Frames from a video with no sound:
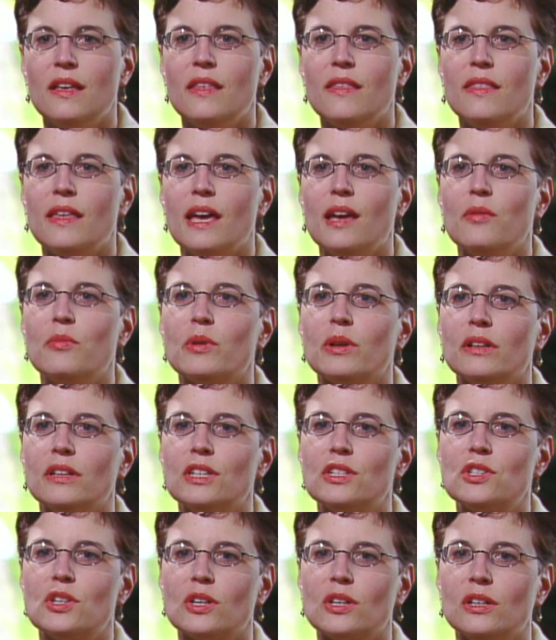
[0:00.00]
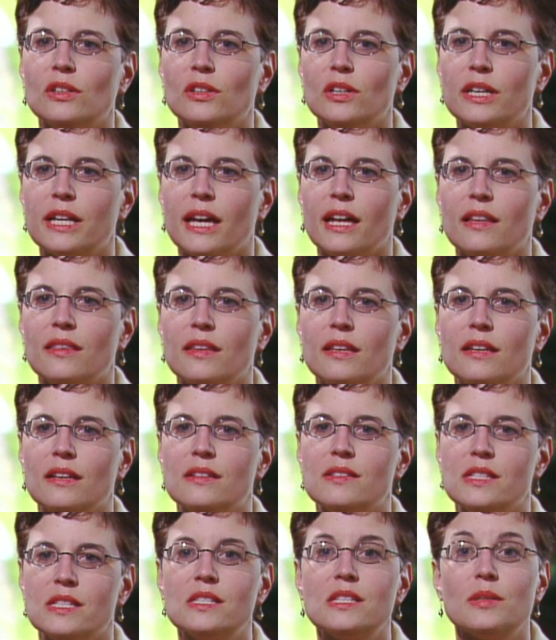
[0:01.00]
They really took a look at the
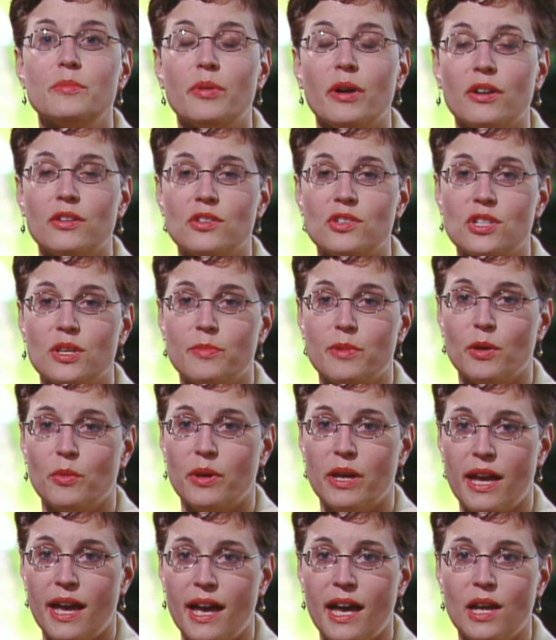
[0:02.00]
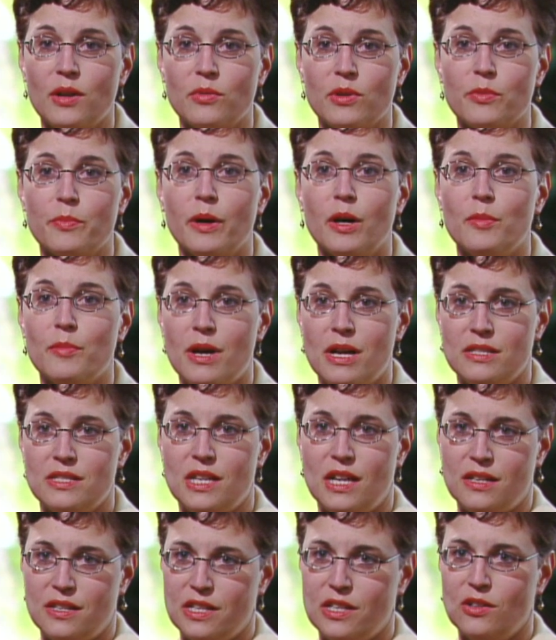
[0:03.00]
existing partnership that we had with Belmont
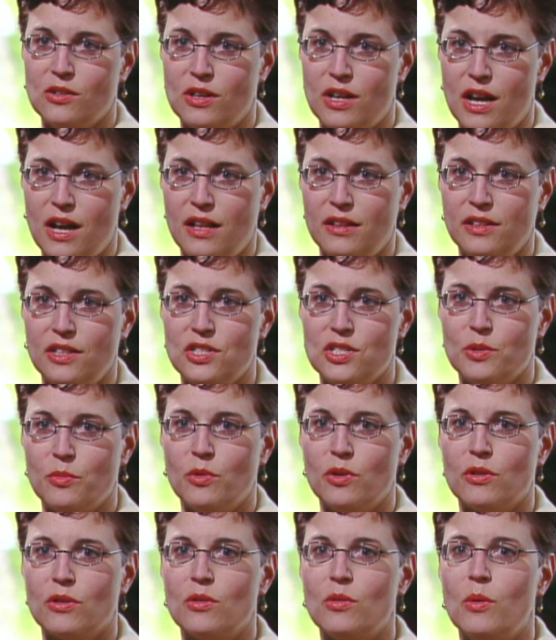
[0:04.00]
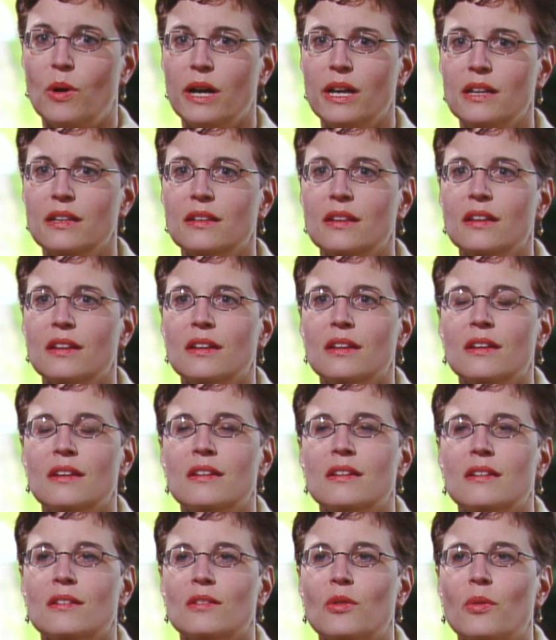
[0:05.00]
Technical College and were quite
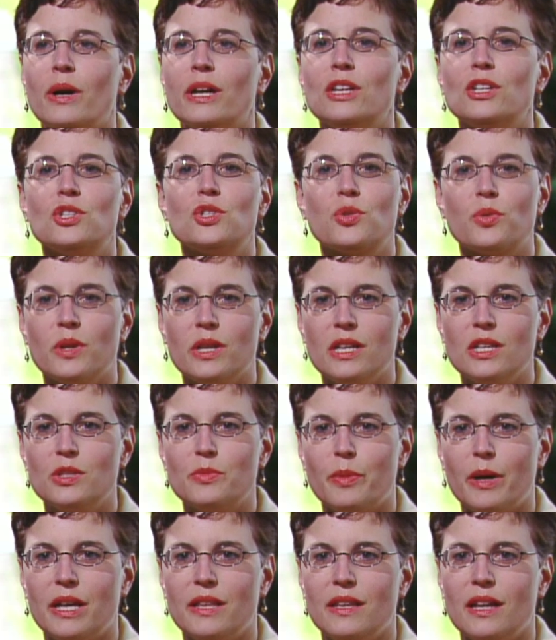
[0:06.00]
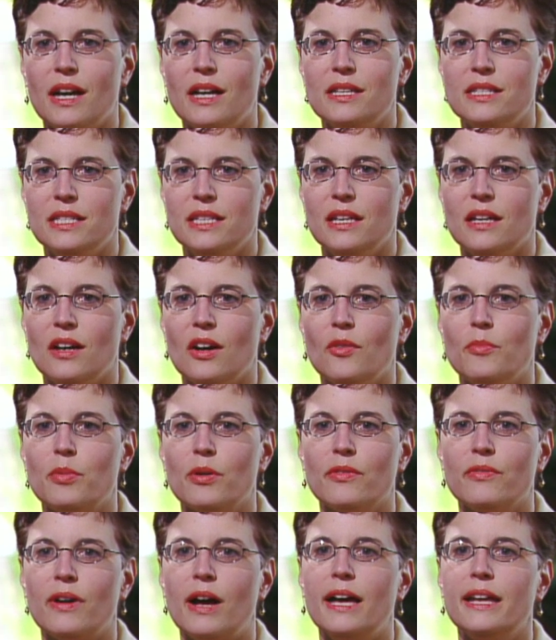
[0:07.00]
intrigued by the idea of
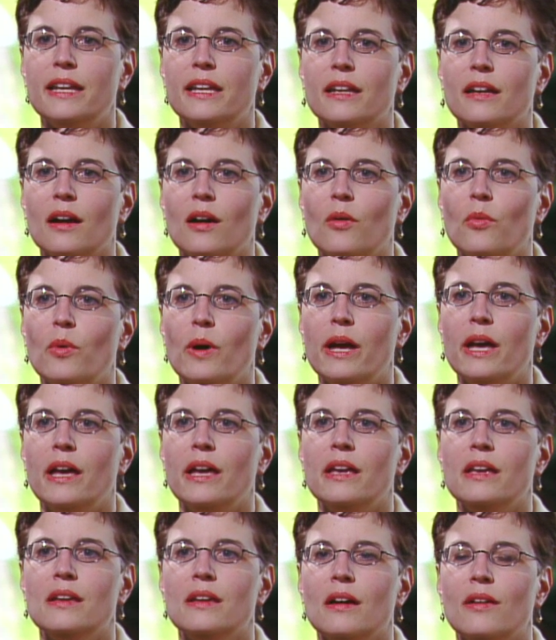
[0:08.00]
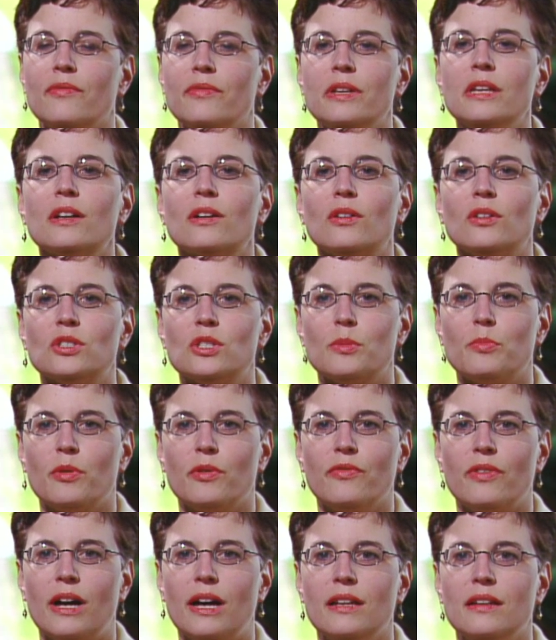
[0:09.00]
providing a vehicle to
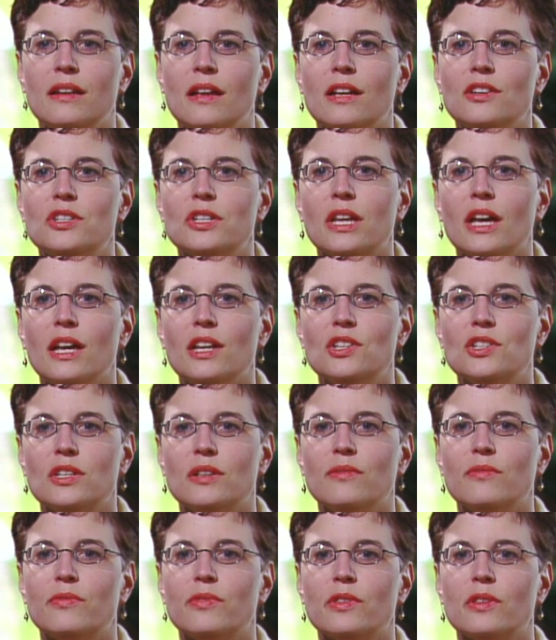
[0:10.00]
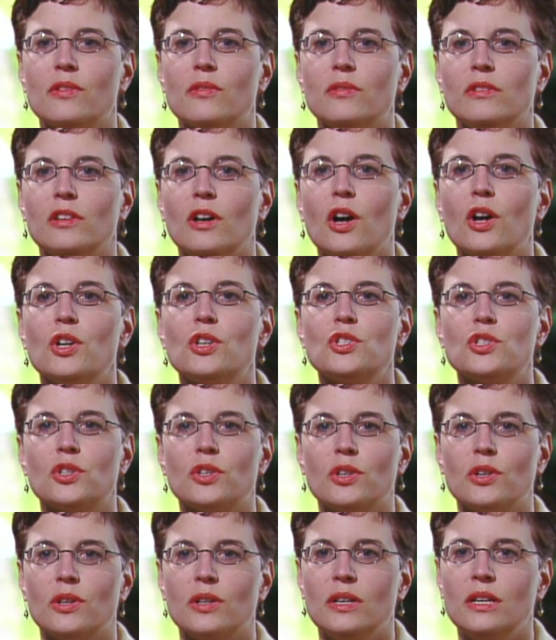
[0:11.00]
provide education for the
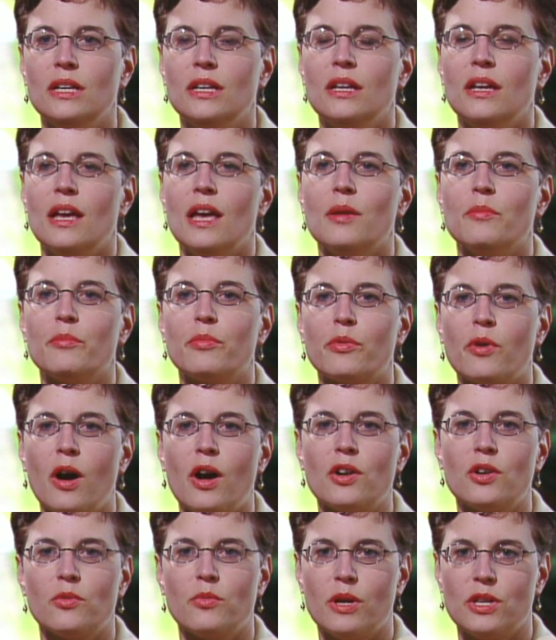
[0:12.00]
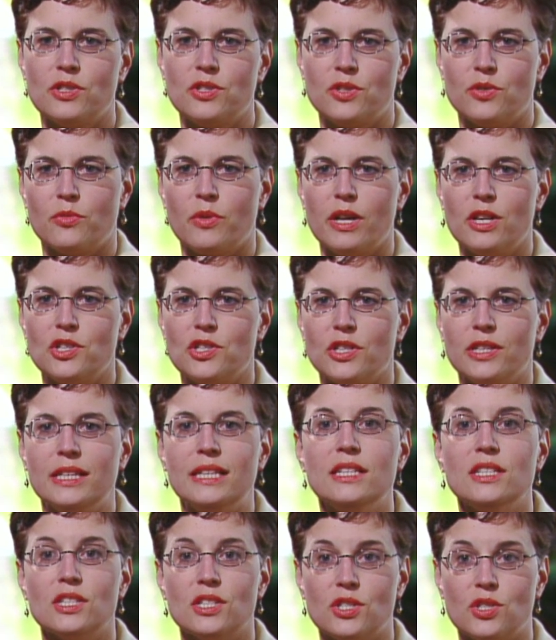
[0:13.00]
larger and broader restoration
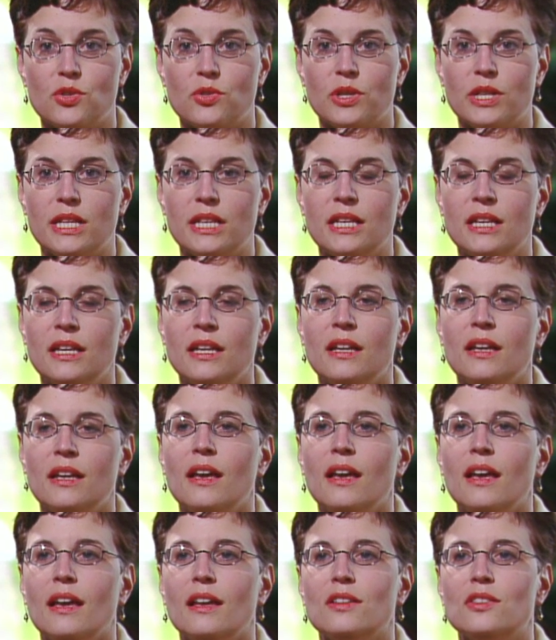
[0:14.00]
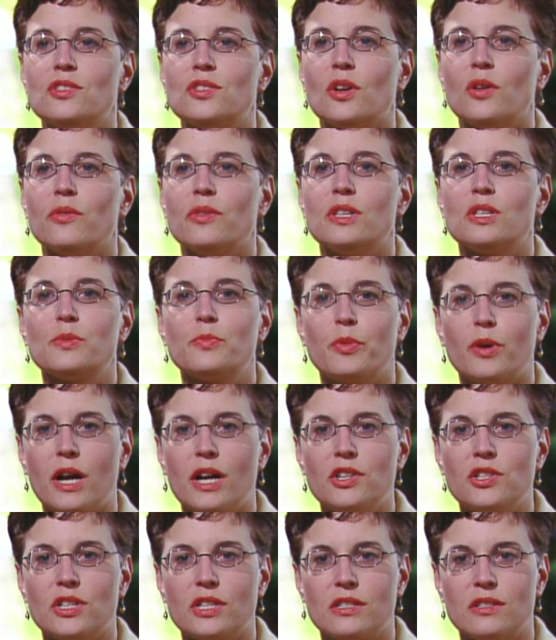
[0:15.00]
industry. And so this
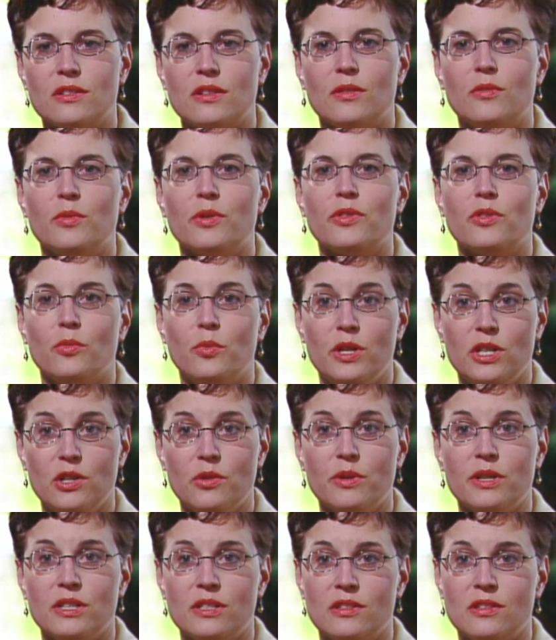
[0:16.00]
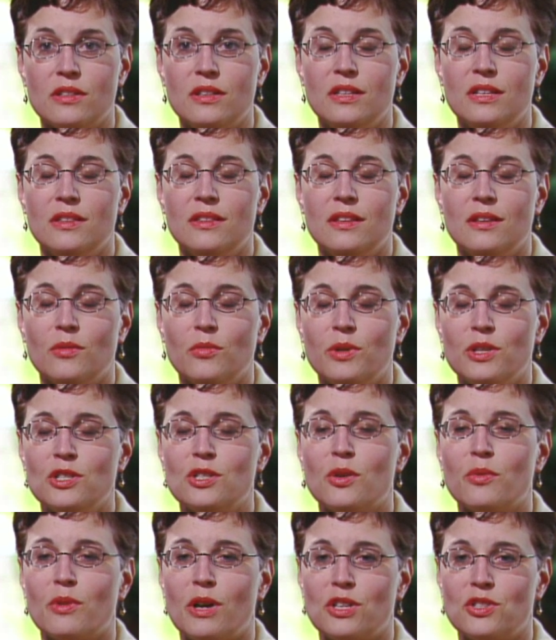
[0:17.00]
project with the
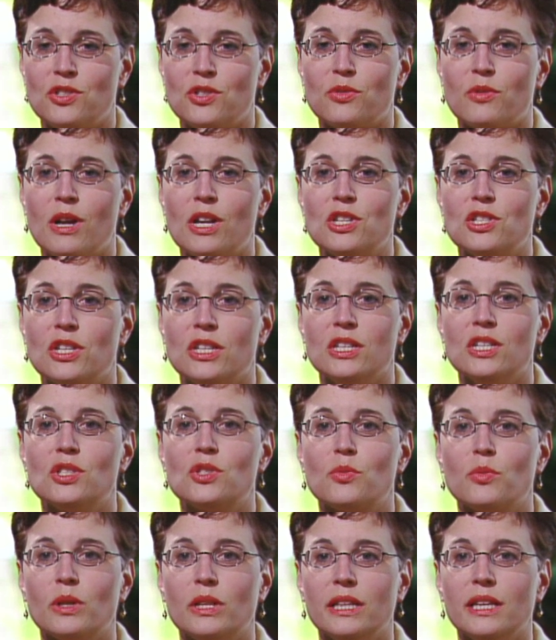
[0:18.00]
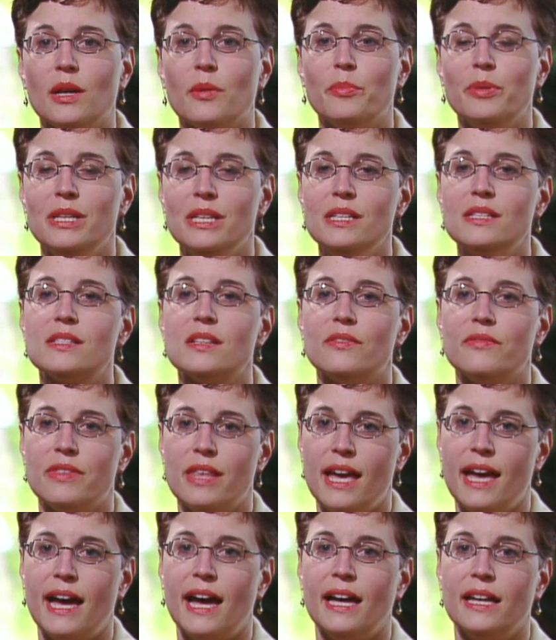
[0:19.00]
window restoration is really a piece of
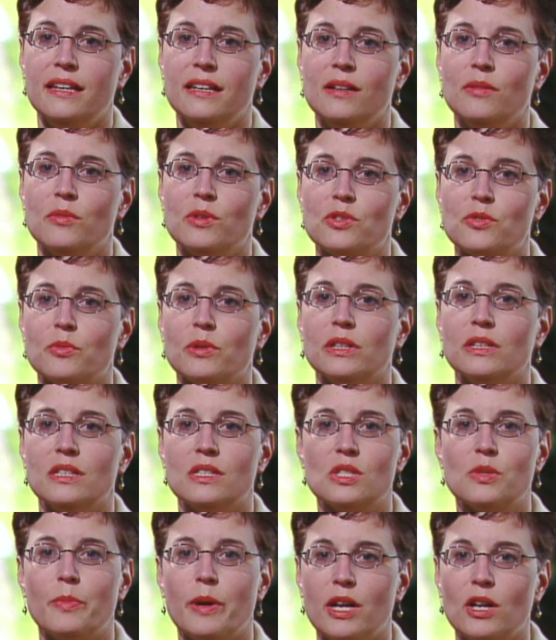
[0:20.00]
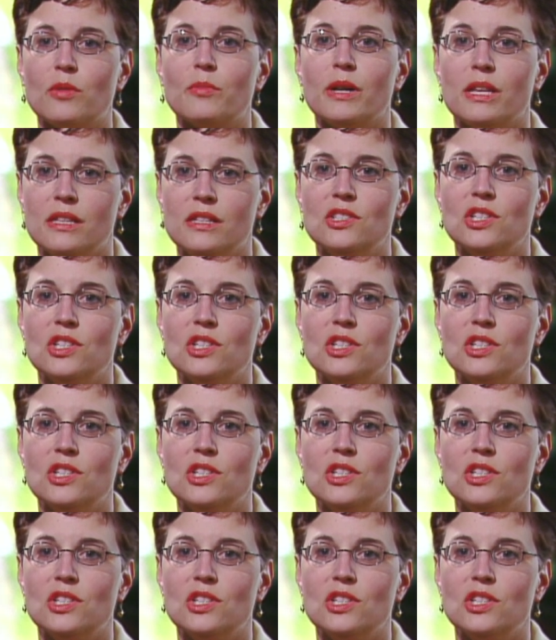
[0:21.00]
that. It was really inspired by the